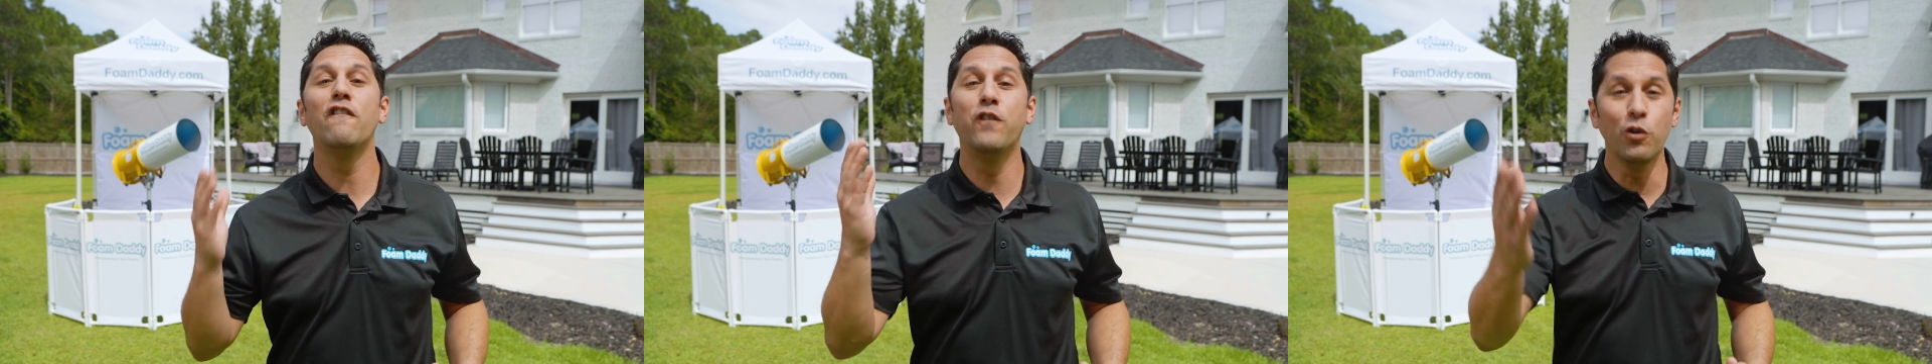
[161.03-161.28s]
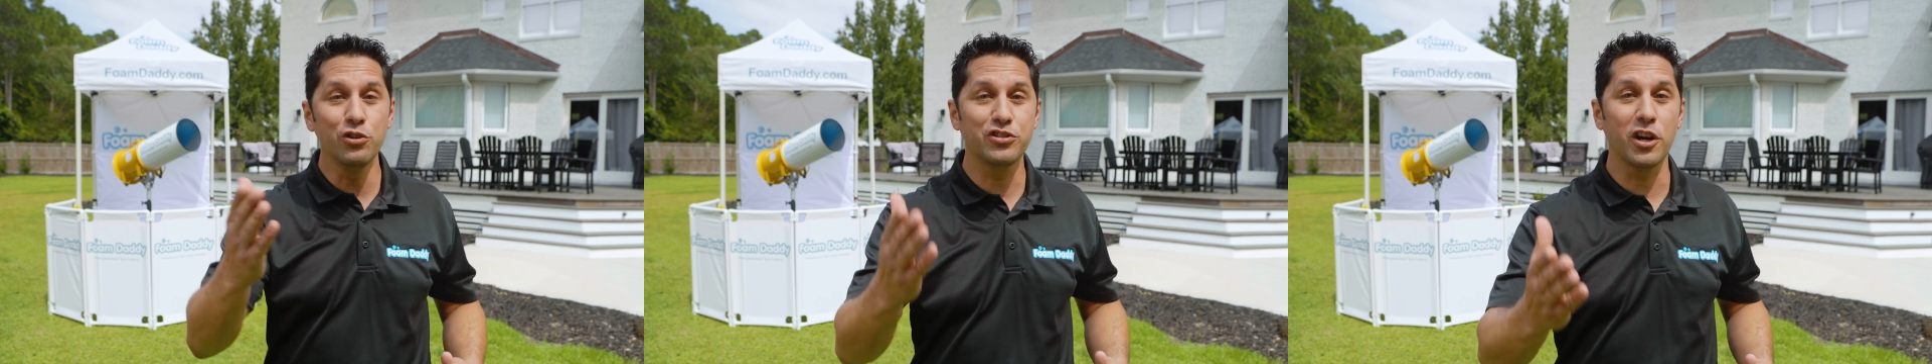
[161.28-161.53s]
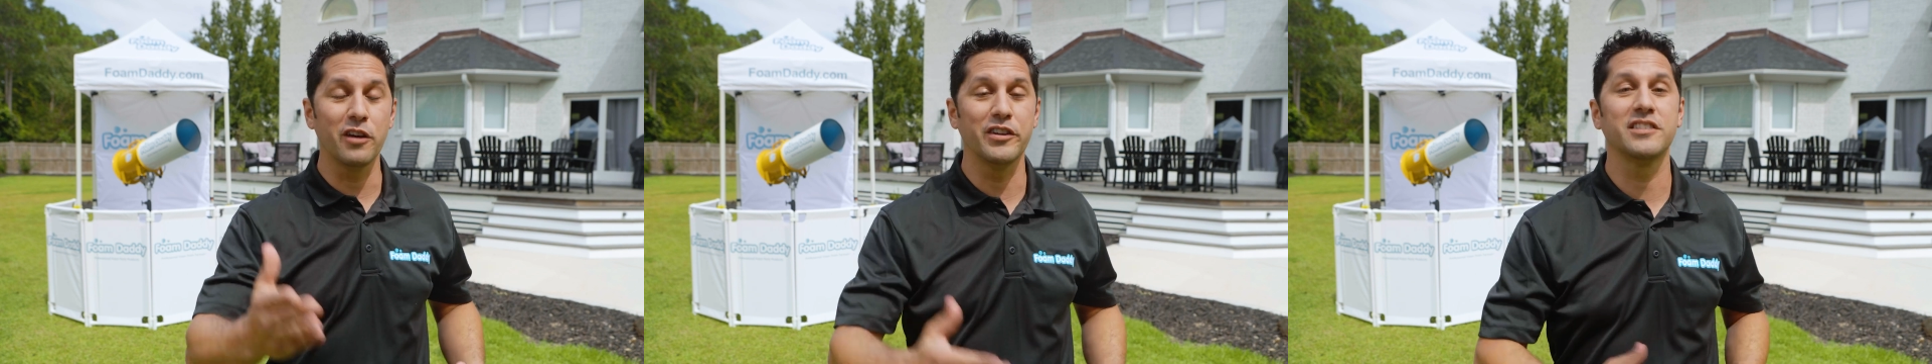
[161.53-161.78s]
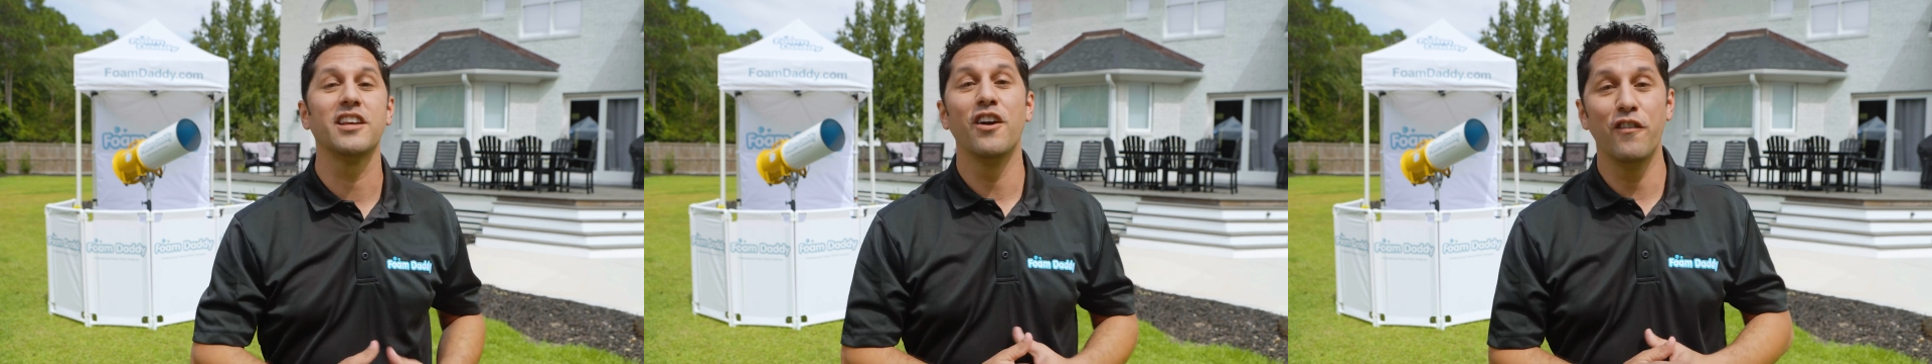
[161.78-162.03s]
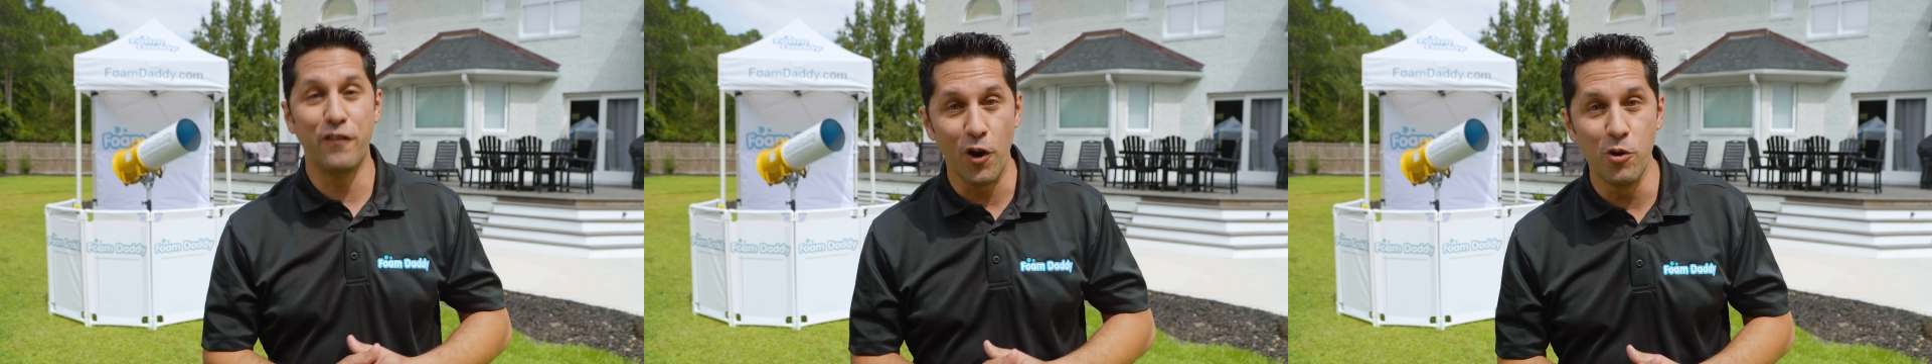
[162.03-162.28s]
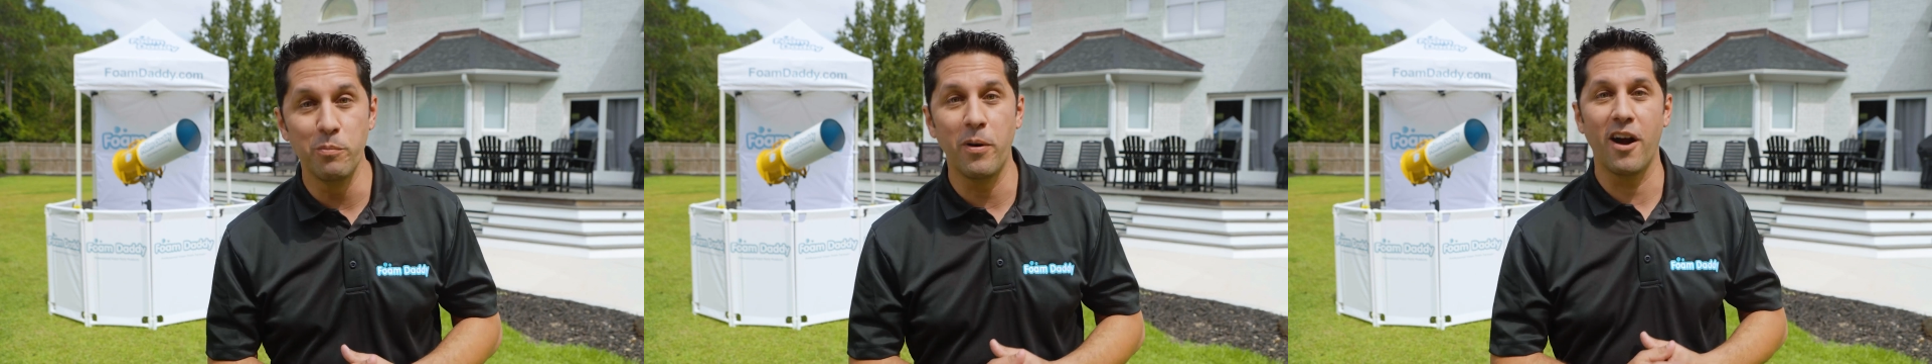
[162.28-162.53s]
full service
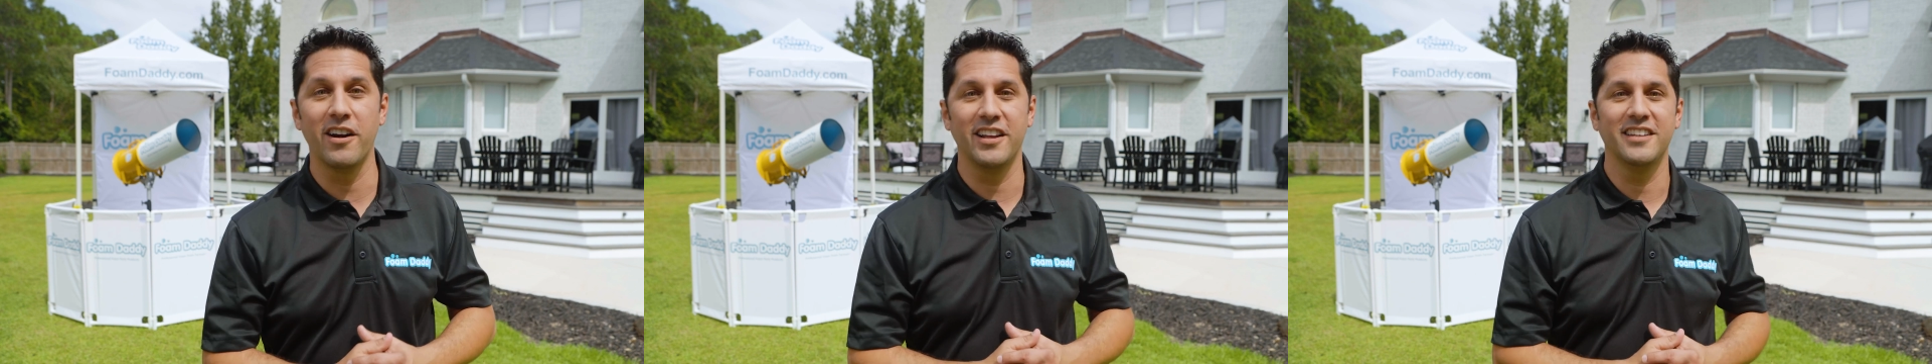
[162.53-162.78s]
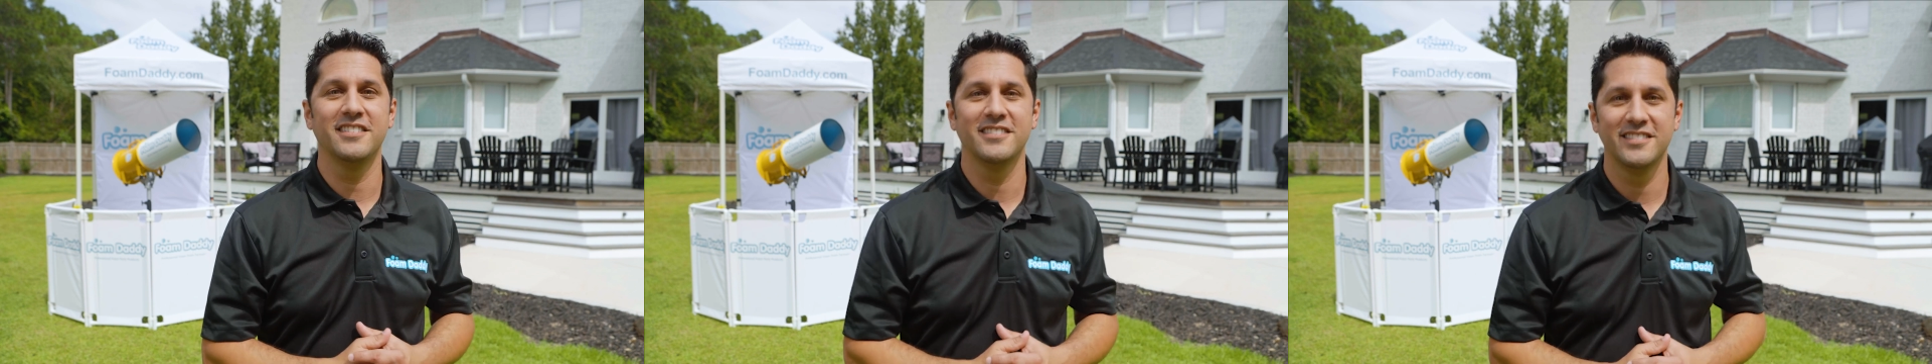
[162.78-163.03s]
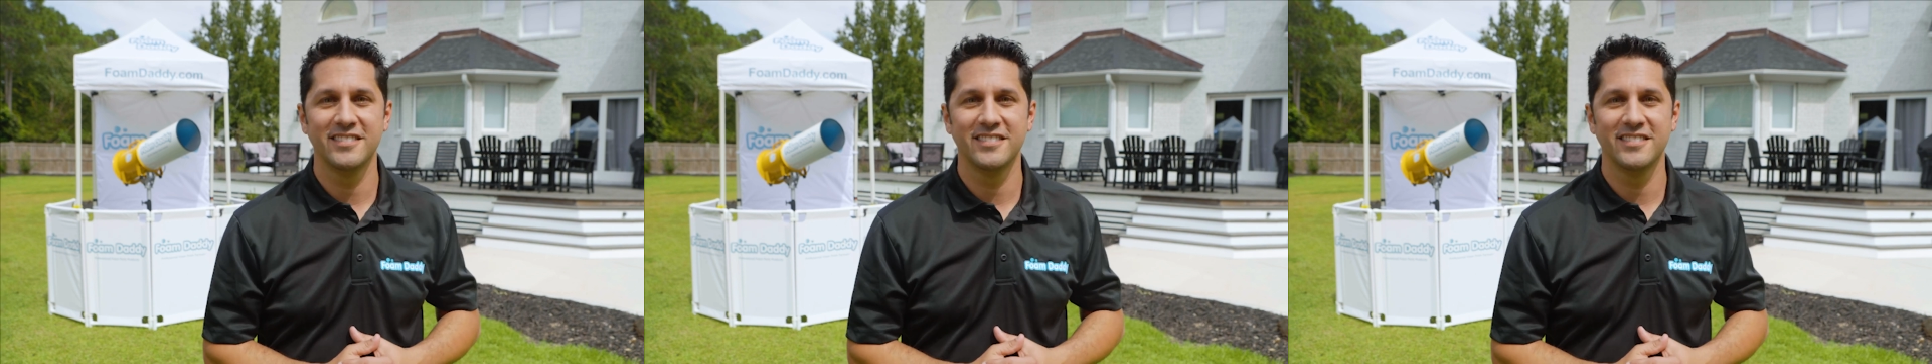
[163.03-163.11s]
foam party.